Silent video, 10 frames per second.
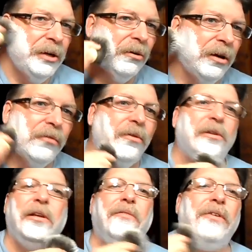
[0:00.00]
It would be no
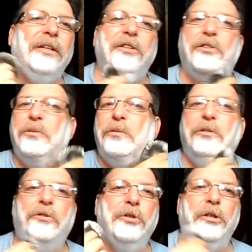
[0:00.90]
different than if I
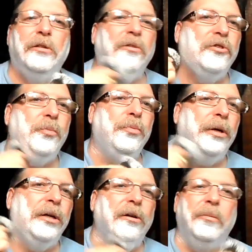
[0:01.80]
just took and
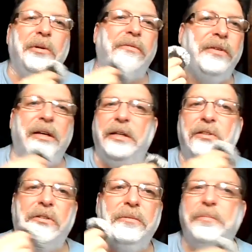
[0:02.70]
spread it on my
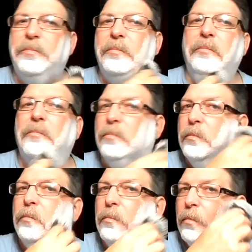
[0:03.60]
face
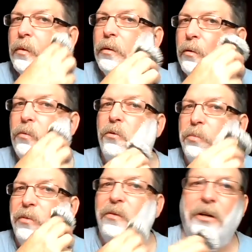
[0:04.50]

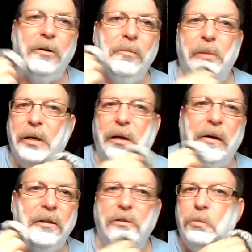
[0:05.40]
with my finger,
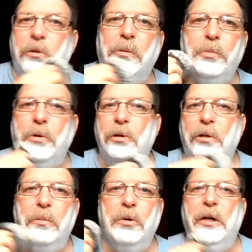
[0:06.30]
but I just wanted to
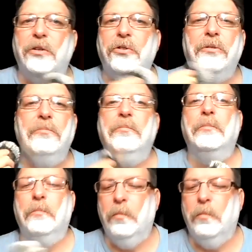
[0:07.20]
put it on the brush.